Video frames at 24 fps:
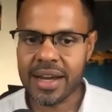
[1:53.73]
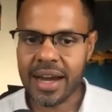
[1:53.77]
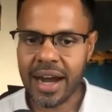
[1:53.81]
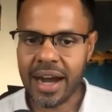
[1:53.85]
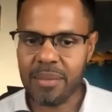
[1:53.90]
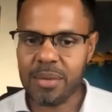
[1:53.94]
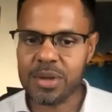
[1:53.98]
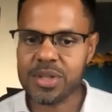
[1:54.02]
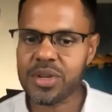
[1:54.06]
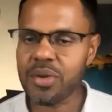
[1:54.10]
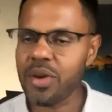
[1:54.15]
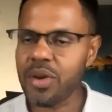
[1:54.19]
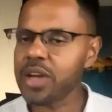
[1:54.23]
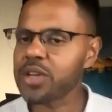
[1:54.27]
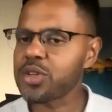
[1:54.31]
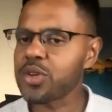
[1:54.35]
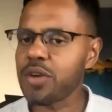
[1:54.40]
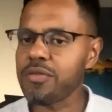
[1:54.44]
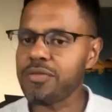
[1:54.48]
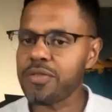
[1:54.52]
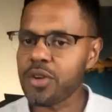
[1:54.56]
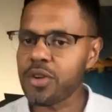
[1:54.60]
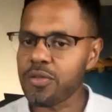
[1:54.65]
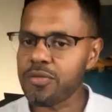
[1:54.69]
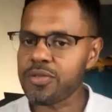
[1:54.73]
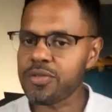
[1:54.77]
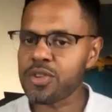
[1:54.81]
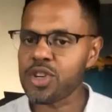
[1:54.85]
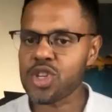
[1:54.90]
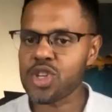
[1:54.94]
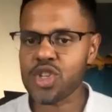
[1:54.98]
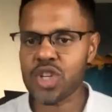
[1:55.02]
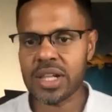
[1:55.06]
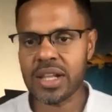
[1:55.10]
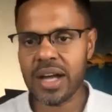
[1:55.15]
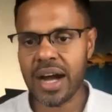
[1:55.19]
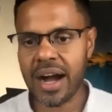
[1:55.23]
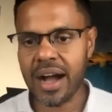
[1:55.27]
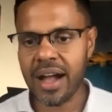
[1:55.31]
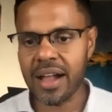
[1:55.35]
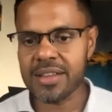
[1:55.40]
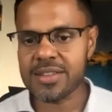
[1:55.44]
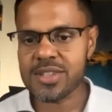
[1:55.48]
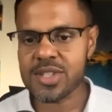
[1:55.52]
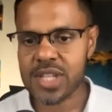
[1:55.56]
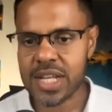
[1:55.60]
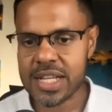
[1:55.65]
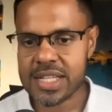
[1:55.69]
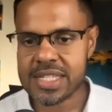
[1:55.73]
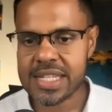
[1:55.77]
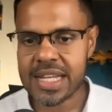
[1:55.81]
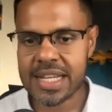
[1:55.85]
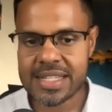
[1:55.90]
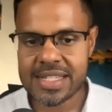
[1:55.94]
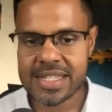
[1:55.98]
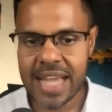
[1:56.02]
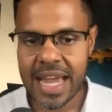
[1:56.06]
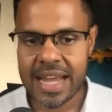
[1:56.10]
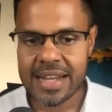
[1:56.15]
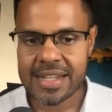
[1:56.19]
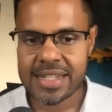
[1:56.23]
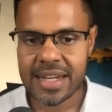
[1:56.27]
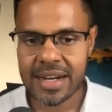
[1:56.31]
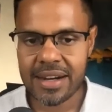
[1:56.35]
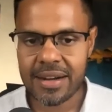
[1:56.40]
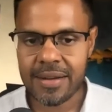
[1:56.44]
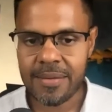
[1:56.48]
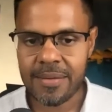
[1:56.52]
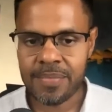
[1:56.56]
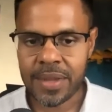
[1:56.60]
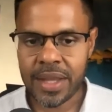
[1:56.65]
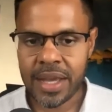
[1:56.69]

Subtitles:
I'm a director of an official IELTS testing center,